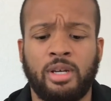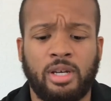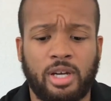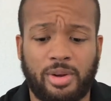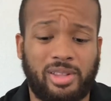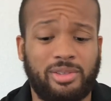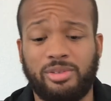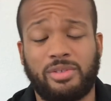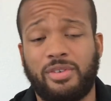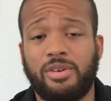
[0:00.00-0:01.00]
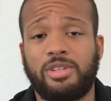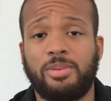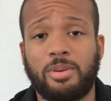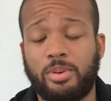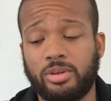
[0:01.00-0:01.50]
we actually used a very
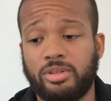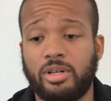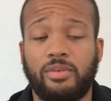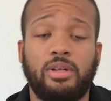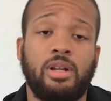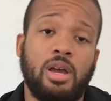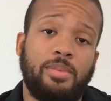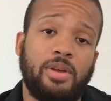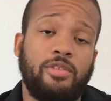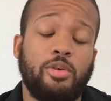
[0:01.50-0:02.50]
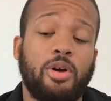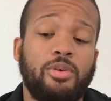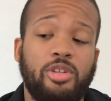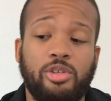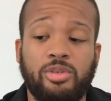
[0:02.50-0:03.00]
small portion of it, but even though we're
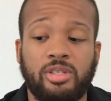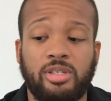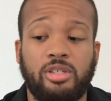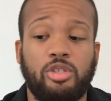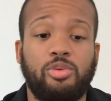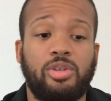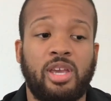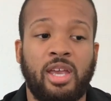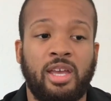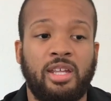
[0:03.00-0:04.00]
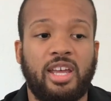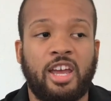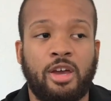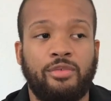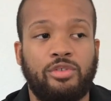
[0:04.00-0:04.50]
already using it, you can't
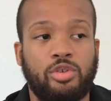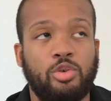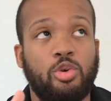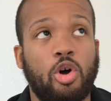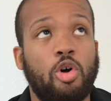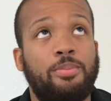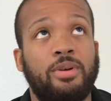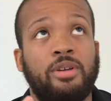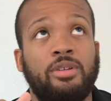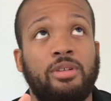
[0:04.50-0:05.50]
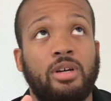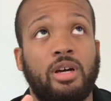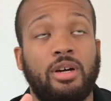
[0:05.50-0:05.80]
have two open